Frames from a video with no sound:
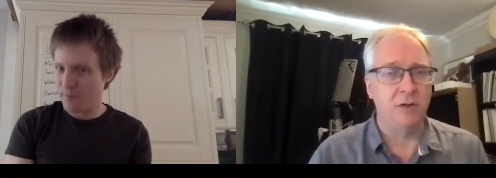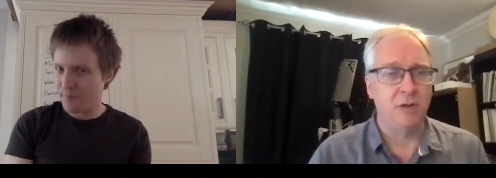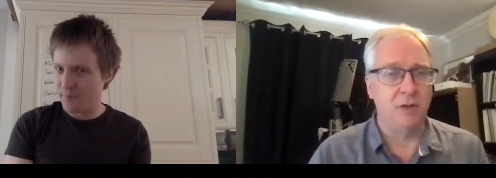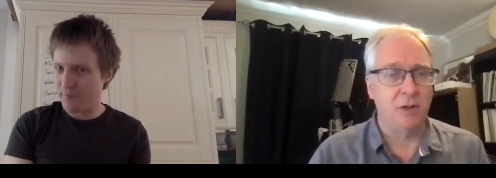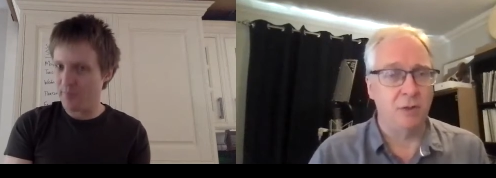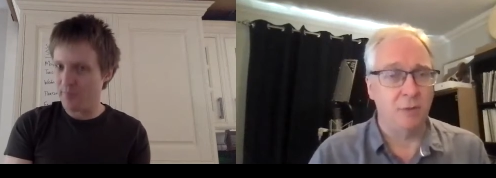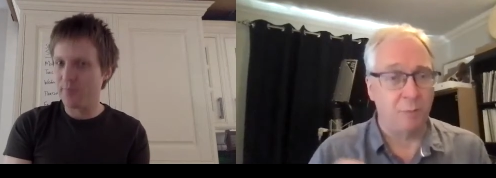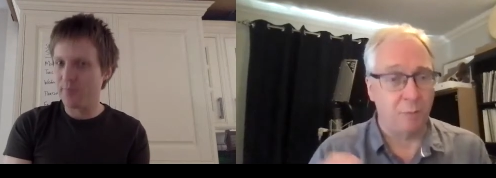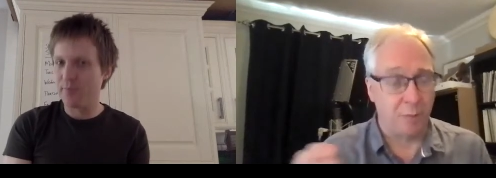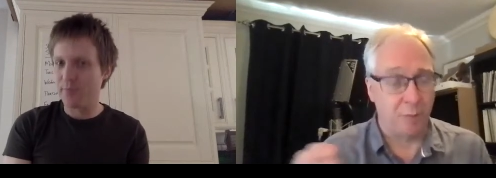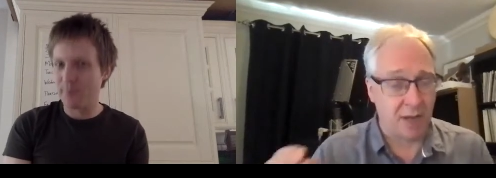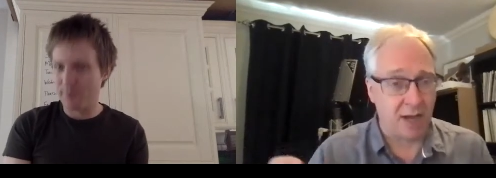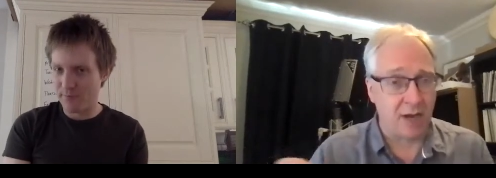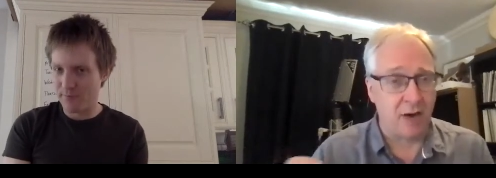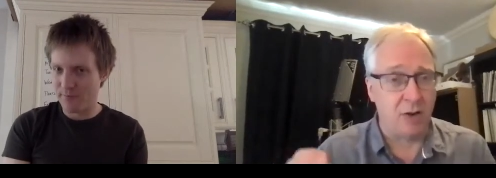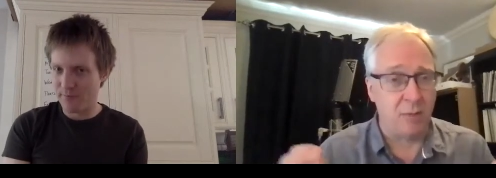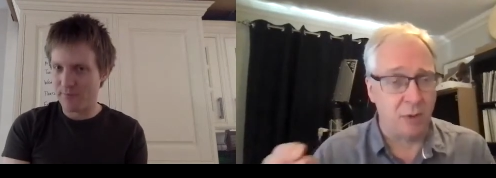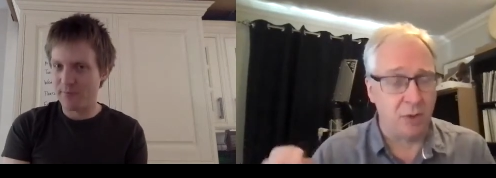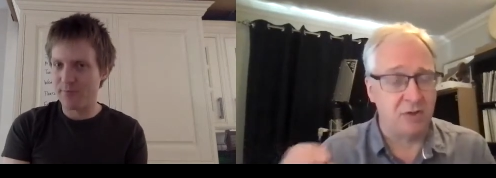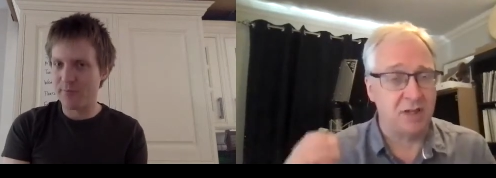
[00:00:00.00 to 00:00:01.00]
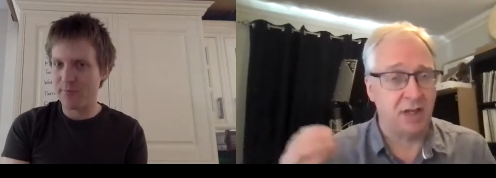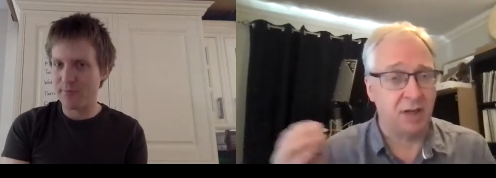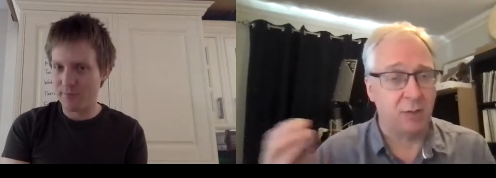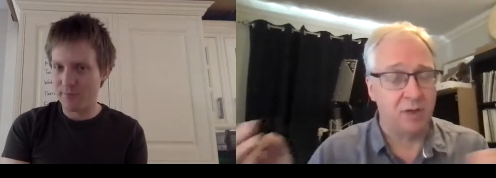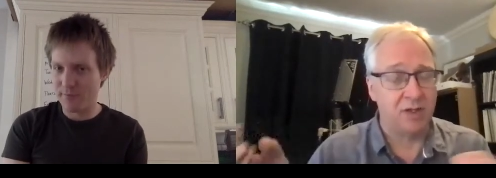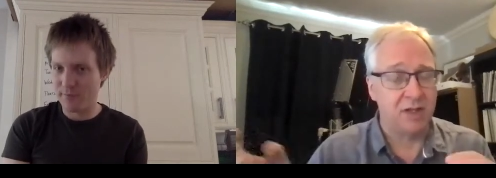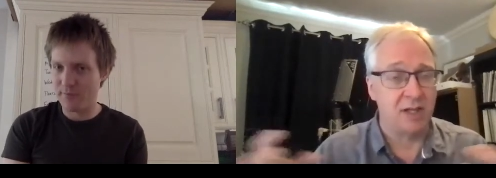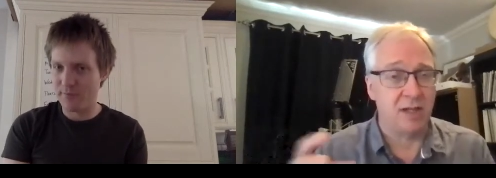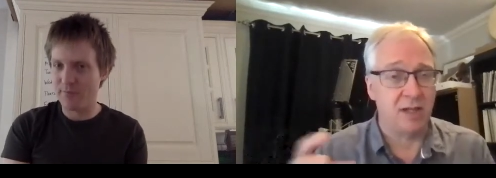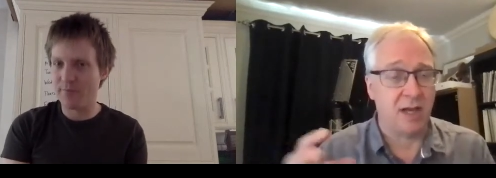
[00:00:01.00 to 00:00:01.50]
Speaker 1: you piano music
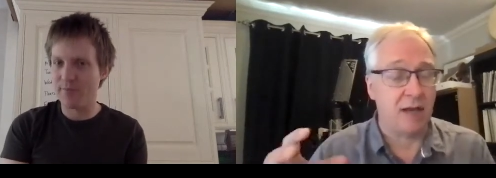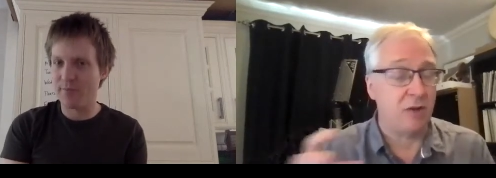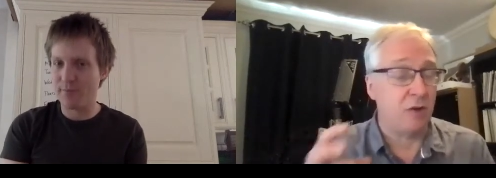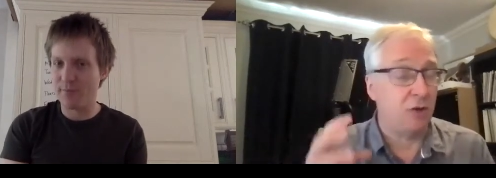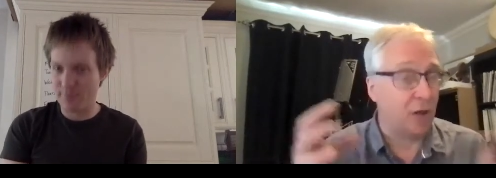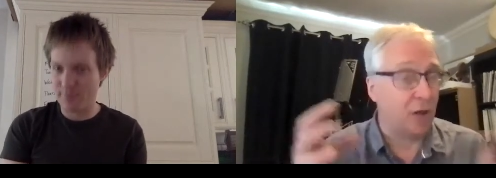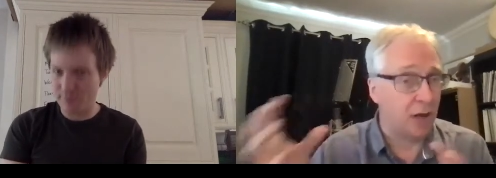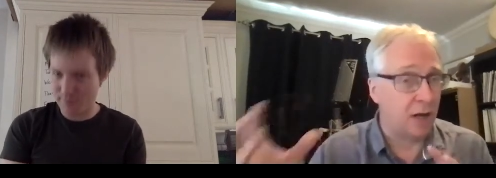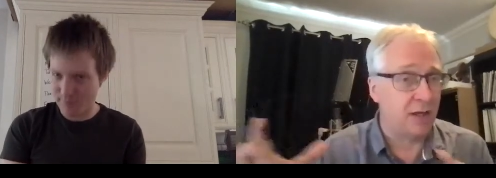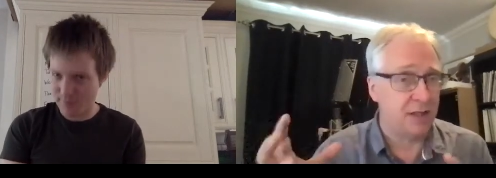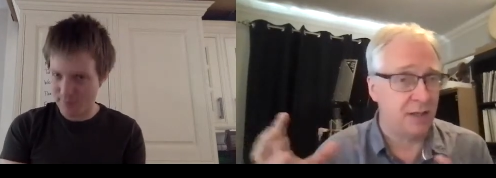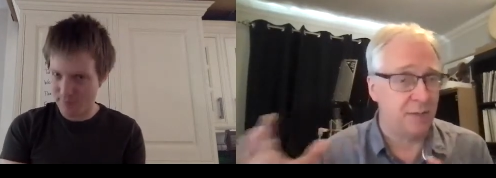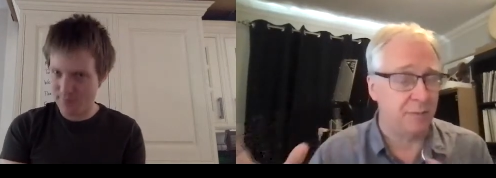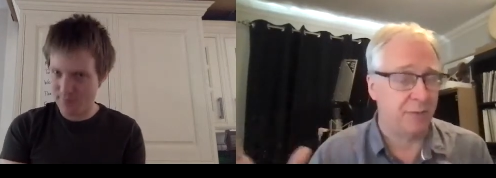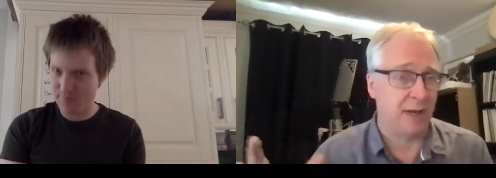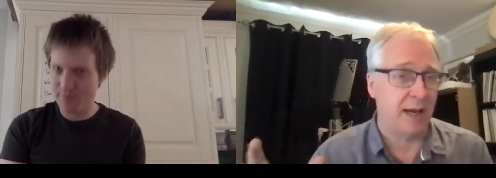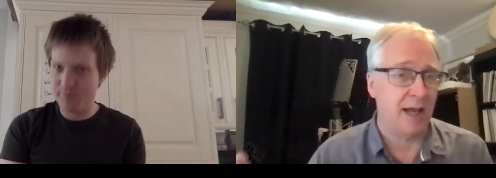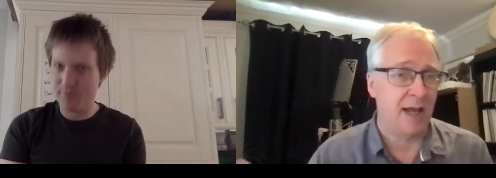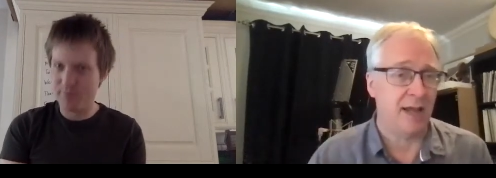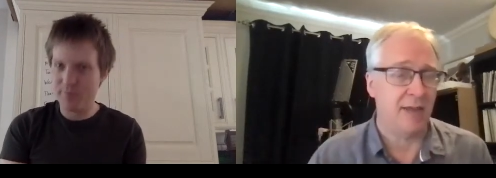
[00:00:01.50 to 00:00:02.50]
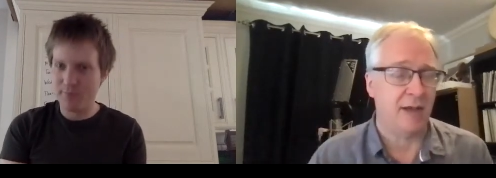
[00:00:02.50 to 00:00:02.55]
was in the you heard him play.